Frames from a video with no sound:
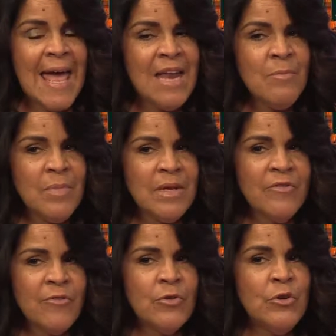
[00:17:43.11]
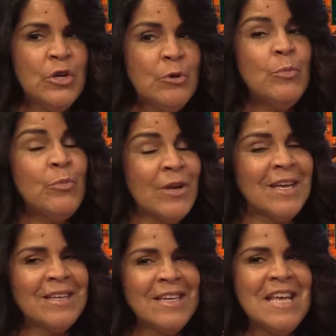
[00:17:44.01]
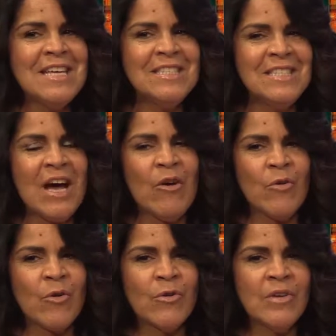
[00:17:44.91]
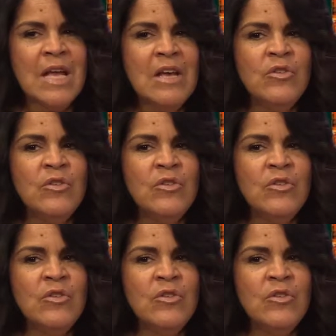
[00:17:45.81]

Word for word: NB for New Britain.org.